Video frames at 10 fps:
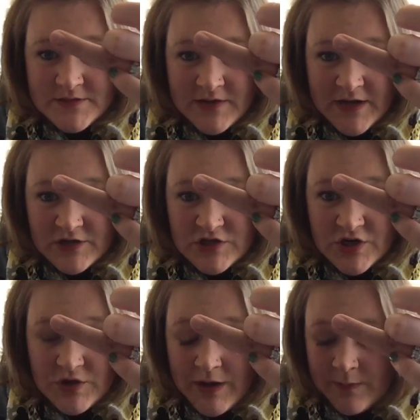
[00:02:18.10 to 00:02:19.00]
so that I could show
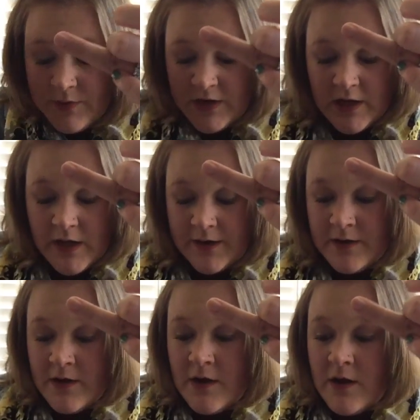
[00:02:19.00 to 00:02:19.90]
you how to put it on.
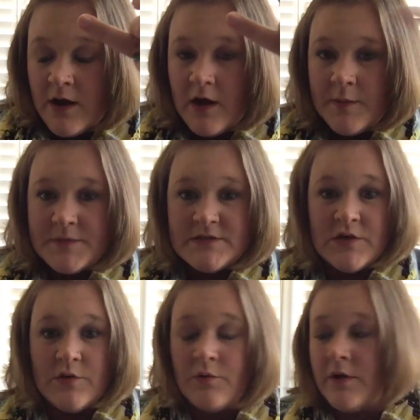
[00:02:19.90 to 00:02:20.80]

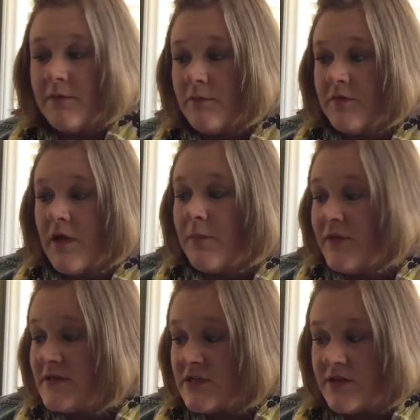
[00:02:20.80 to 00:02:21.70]
So a couple
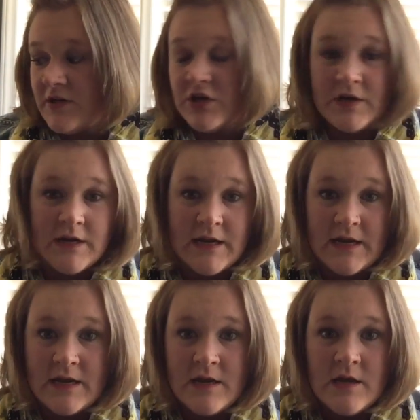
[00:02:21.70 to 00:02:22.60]
things that you're going to
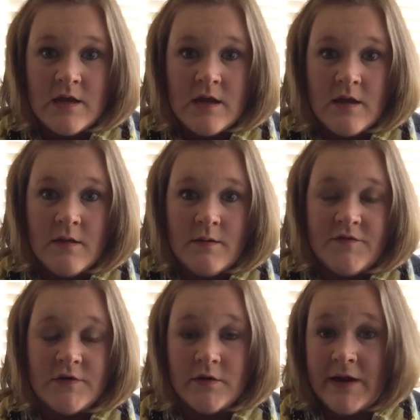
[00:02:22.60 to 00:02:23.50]
need, if you
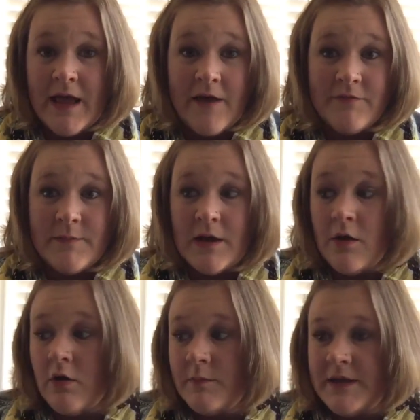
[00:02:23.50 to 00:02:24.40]
don't already have them at
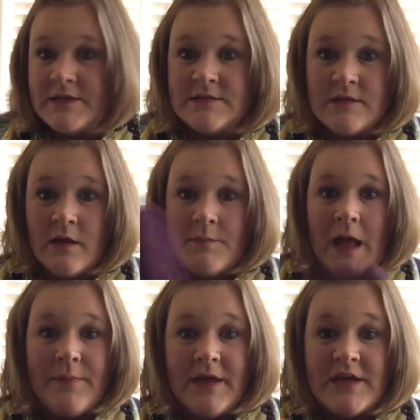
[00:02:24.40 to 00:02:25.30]
home, is
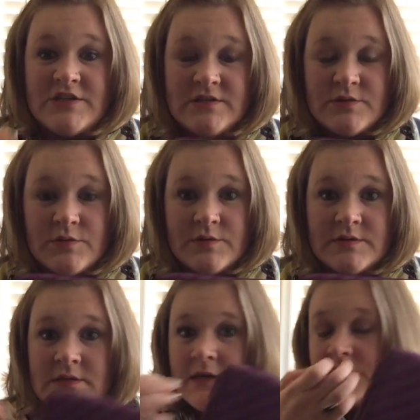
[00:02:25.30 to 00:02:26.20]
application
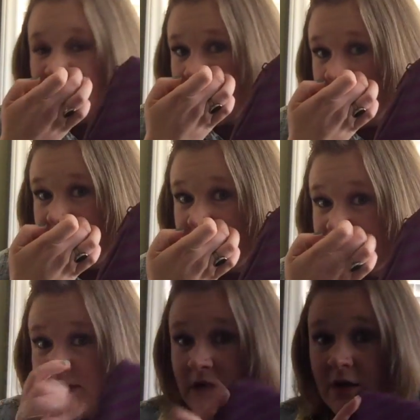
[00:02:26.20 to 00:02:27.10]
tools. Jamberry
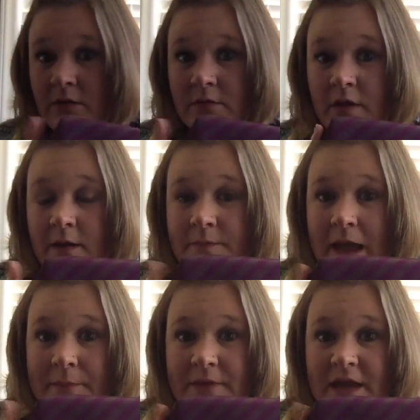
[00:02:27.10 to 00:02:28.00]
does sell the
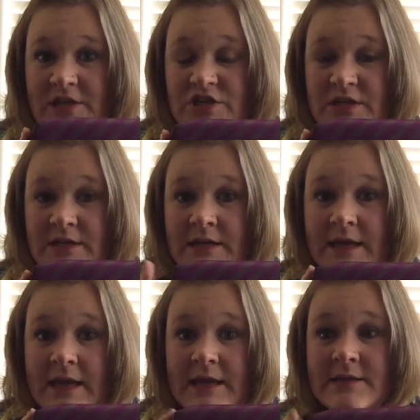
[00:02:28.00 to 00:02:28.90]
application
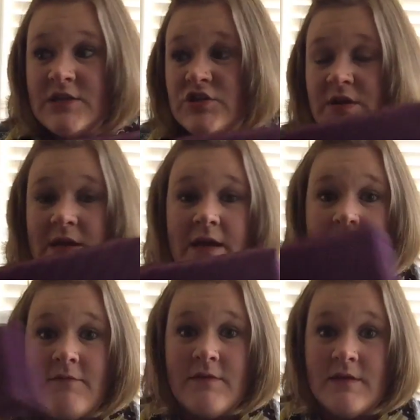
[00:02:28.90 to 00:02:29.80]
kit that you can get
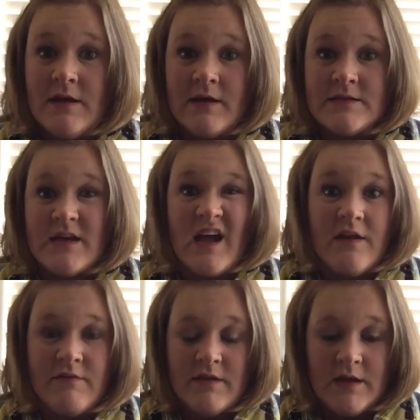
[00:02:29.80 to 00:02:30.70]
everything. It's got
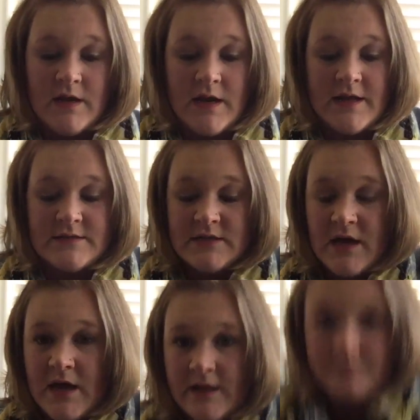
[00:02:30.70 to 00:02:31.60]
everything in it. It's got, let